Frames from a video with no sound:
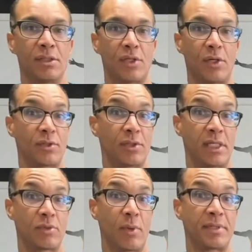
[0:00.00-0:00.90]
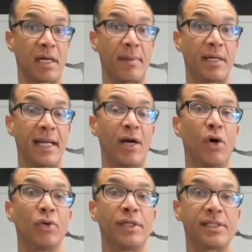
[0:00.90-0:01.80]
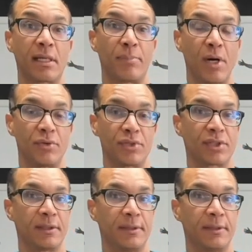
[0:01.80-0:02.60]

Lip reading: So this is what I'm talking about, a holistic approach.